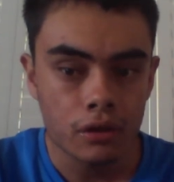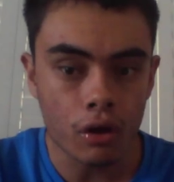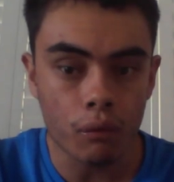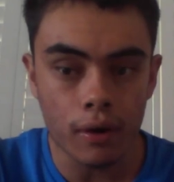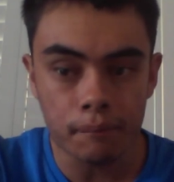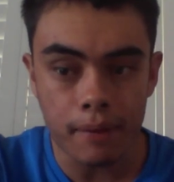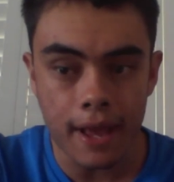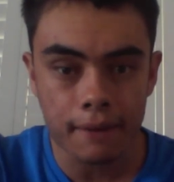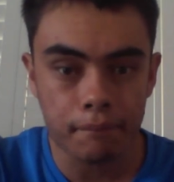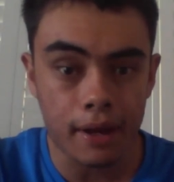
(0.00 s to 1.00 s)

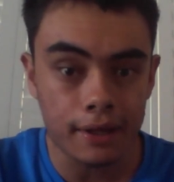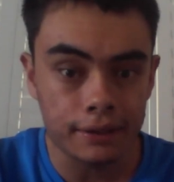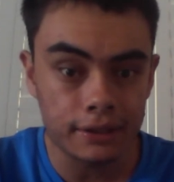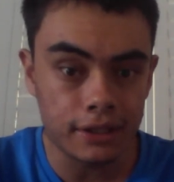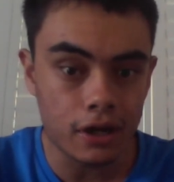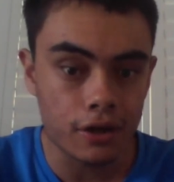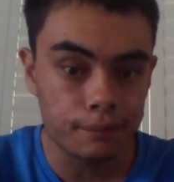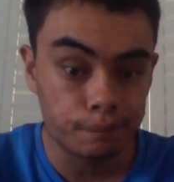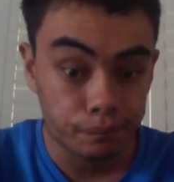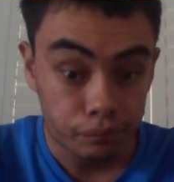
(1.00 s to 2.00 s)
back, but you
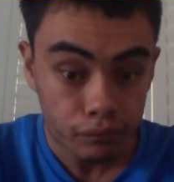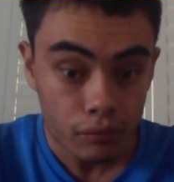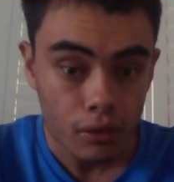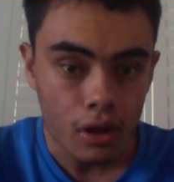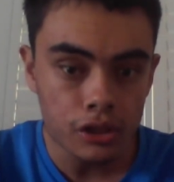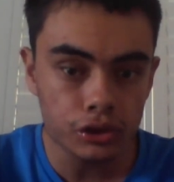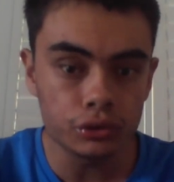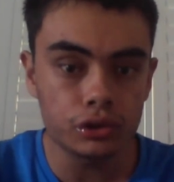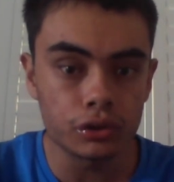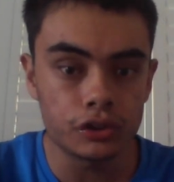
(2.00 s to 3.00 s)
know,
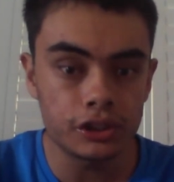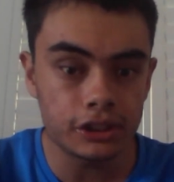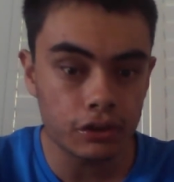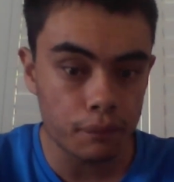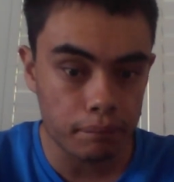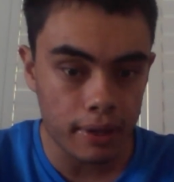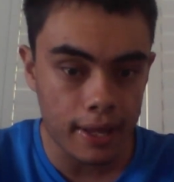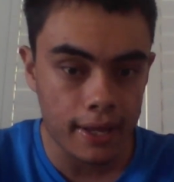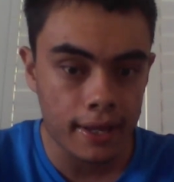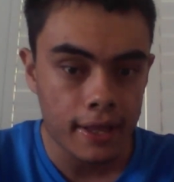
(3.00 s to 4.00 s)
Shaun Johnson's a good
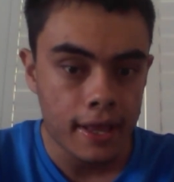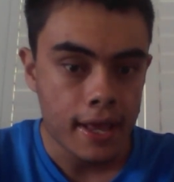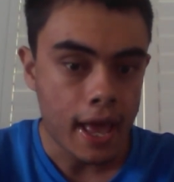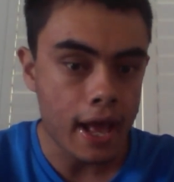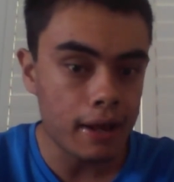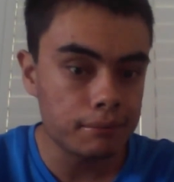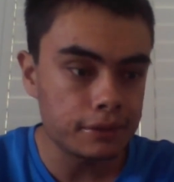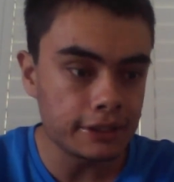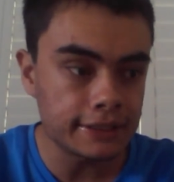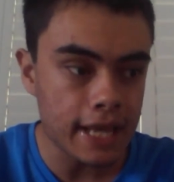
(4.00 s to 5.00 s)
player.
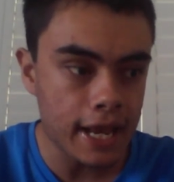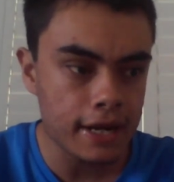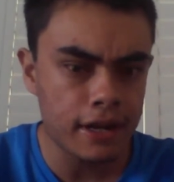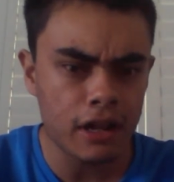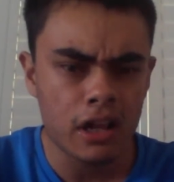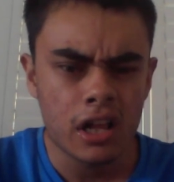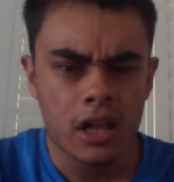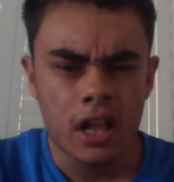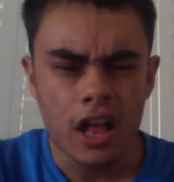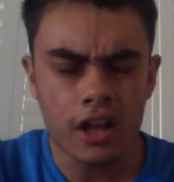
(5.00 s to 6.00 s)
He's had
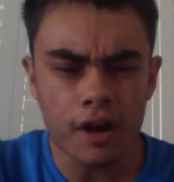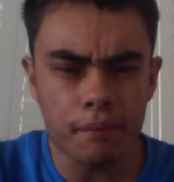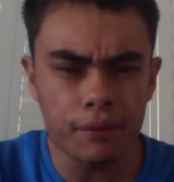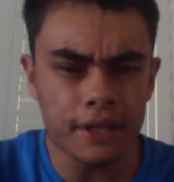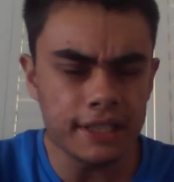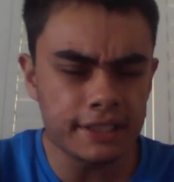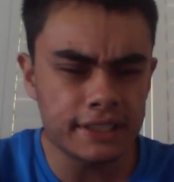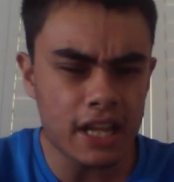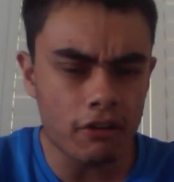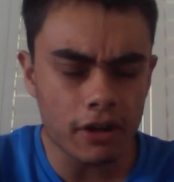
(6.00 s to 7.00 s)
a couple
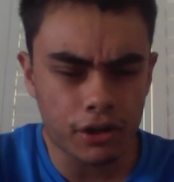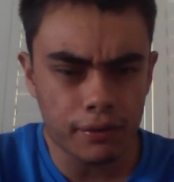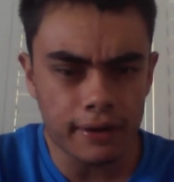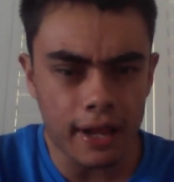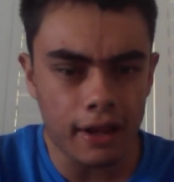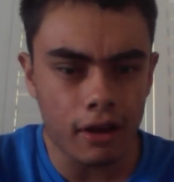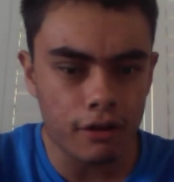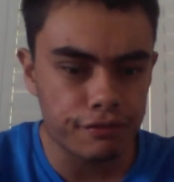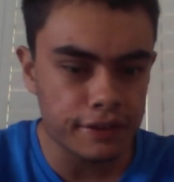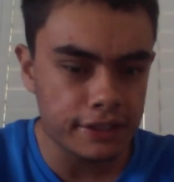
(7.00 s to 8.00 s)
years now at Cronulla.
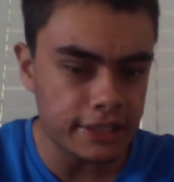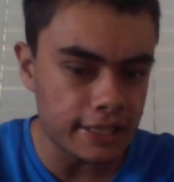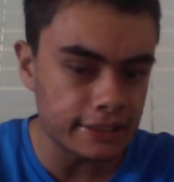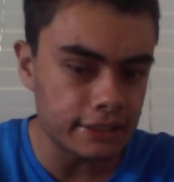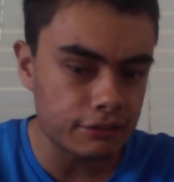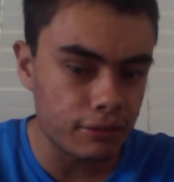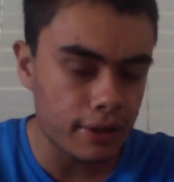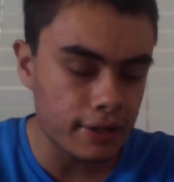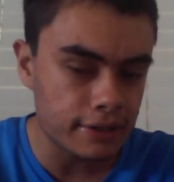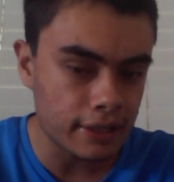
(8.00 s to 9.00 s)
I think he hasn't
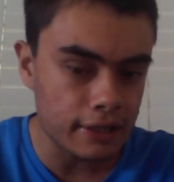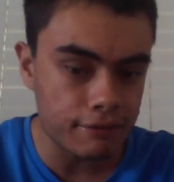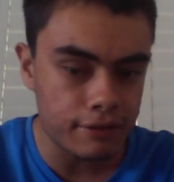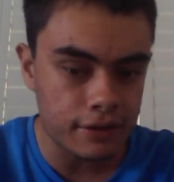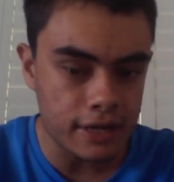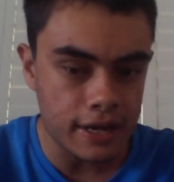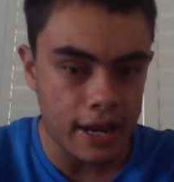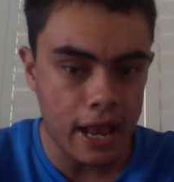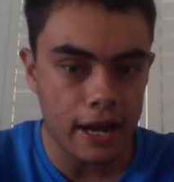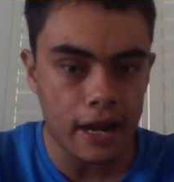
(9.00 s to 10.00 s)
really delivered
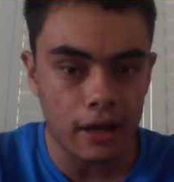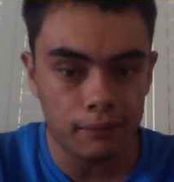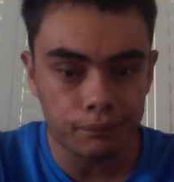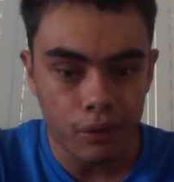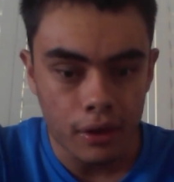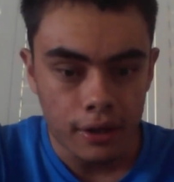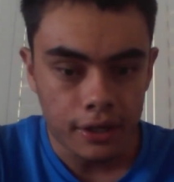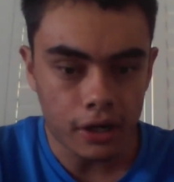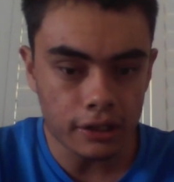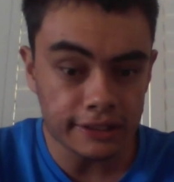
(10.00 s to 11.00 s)
yet, and you
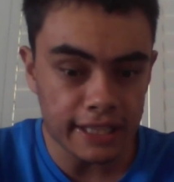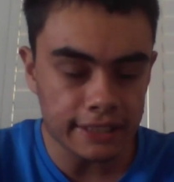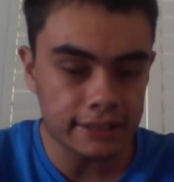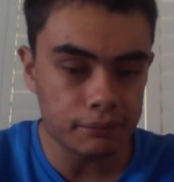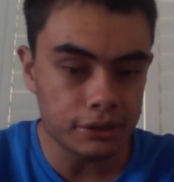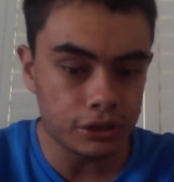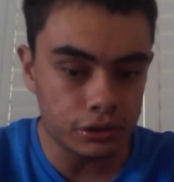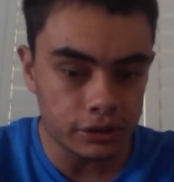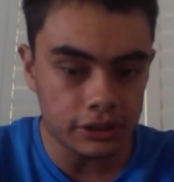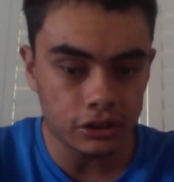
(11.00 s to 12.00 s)
know, he's had some
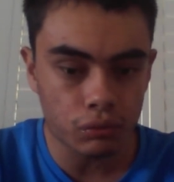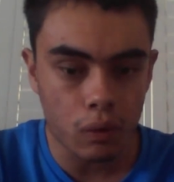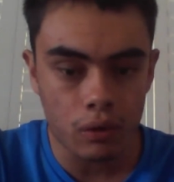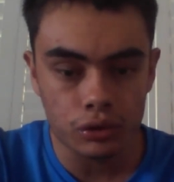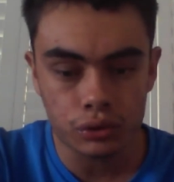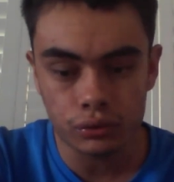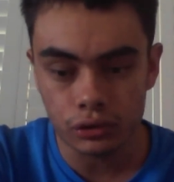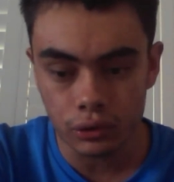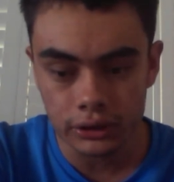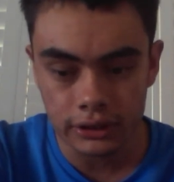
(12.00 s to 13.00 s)
injuries as well, Shaun
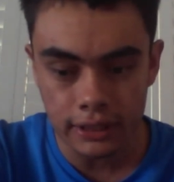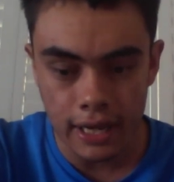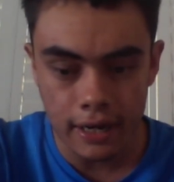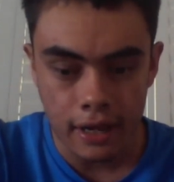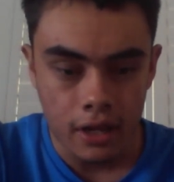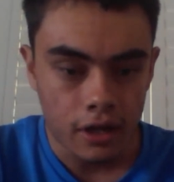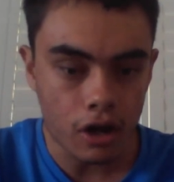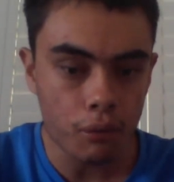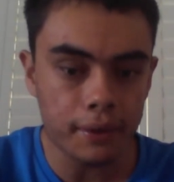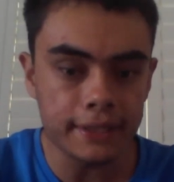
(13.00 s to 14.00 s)
Johnson. And
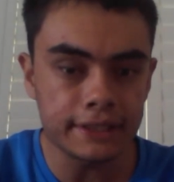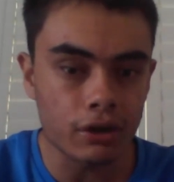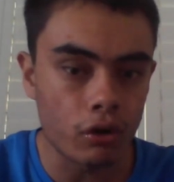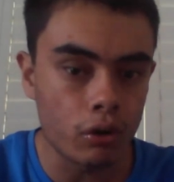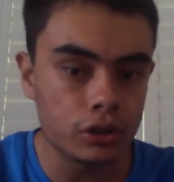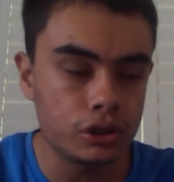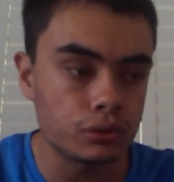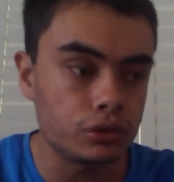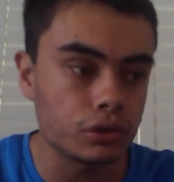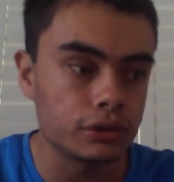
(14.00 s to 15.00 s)
you know, when he's on
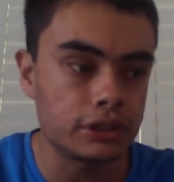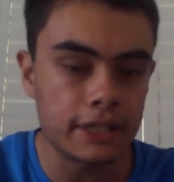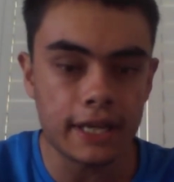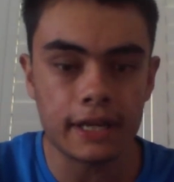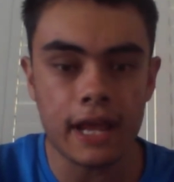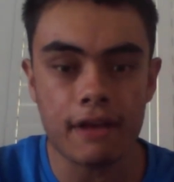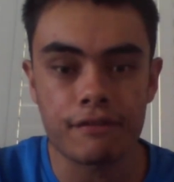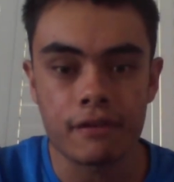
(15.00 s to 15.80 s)
Shaun Johnson, he can